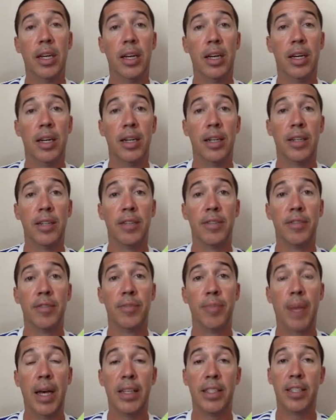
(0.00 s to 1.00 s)
of
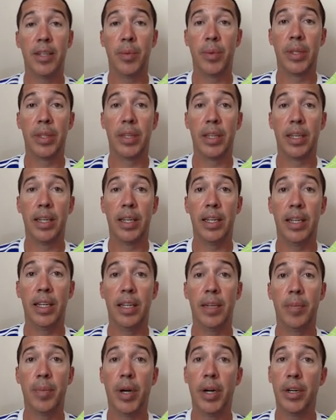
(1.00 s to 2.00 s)
passing with a
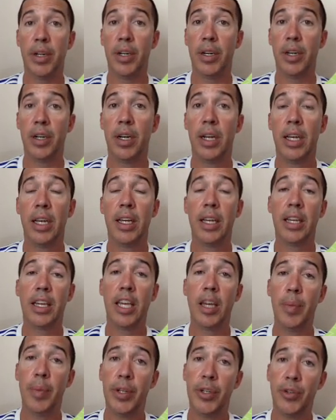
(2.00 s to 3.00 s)
partner,
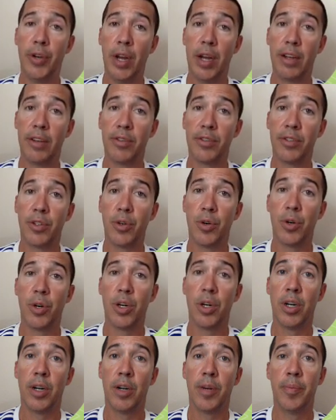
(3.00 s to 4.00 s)
keeping track of
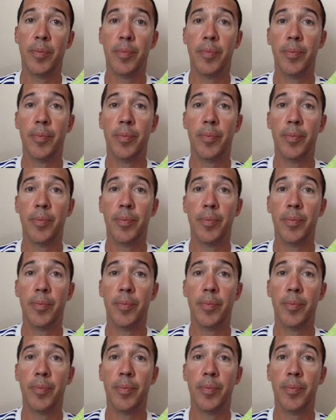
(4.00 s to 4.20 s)
score,